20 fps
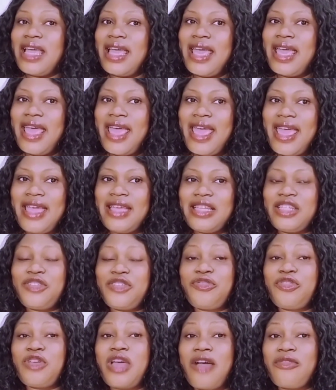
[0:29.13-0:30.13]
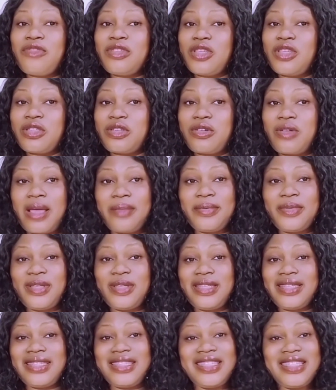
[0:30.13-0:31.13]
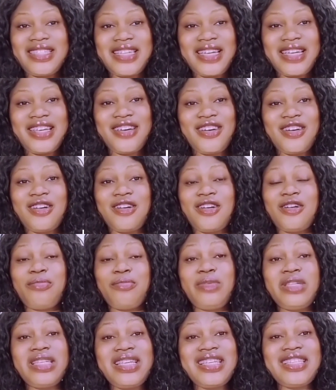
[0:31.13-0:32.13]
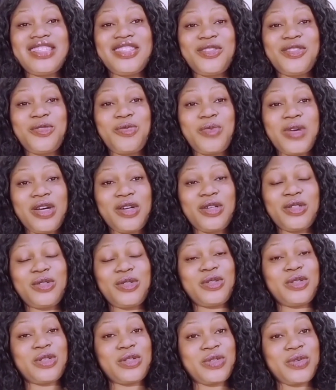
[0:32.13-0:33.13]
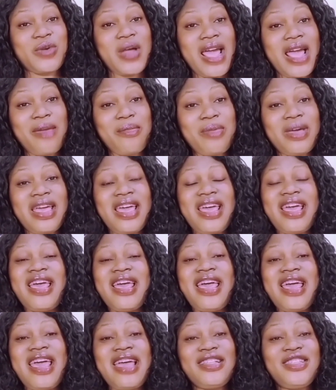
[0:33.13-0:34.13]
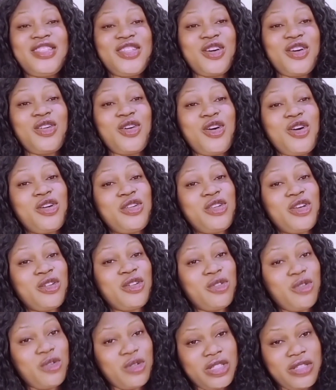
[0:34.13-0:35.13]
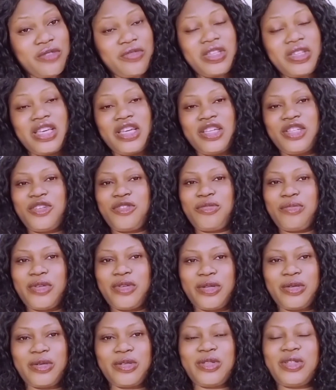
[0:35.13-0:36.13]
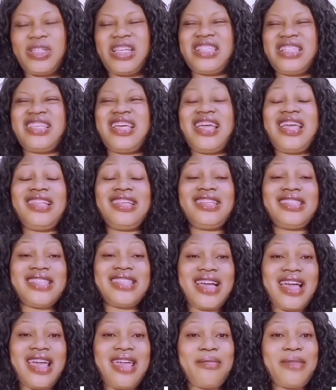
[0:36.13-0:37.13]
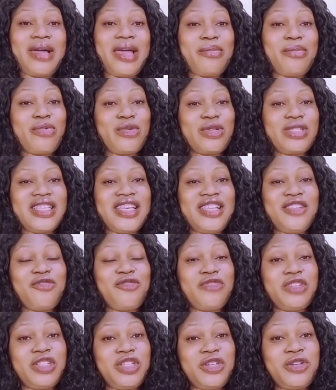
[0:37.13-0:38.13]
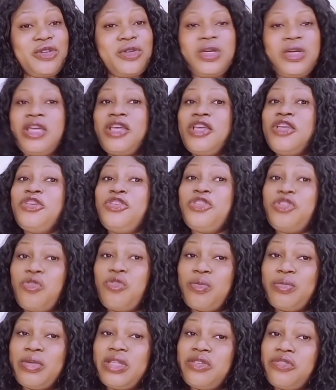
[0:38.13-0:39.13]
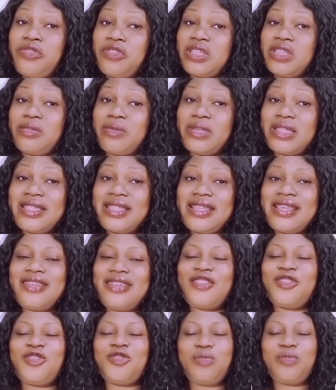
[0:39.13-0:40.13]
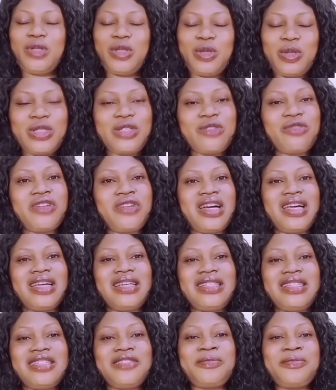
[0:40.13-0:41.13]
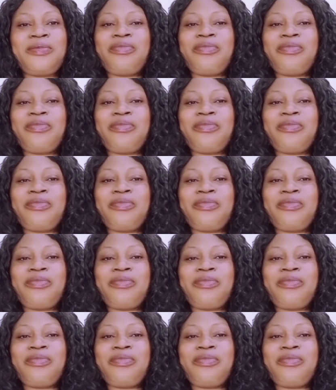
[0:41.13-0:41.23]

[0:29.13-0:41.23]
And if you haven't subscribed to this channel, please do well to subscribe and turn on your notification bell so that anytime I post a new video, you will be the first person to be notified.